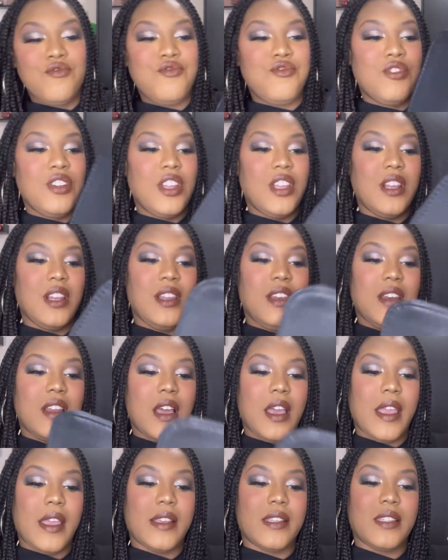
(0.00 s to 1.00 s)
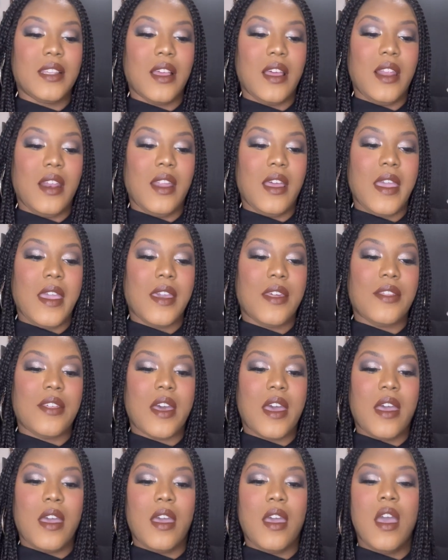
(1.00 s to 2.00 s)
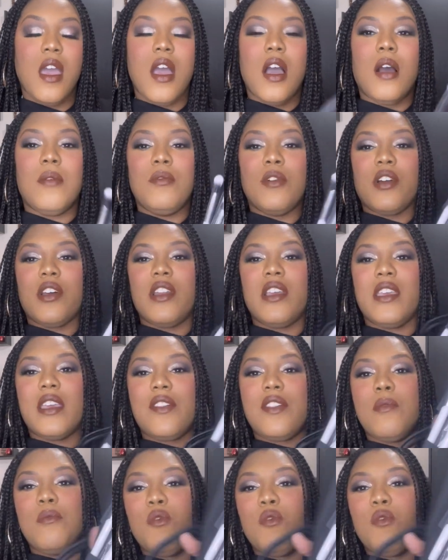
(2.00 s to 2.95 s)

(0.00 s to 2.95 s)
really nice i like that i'm not going to get them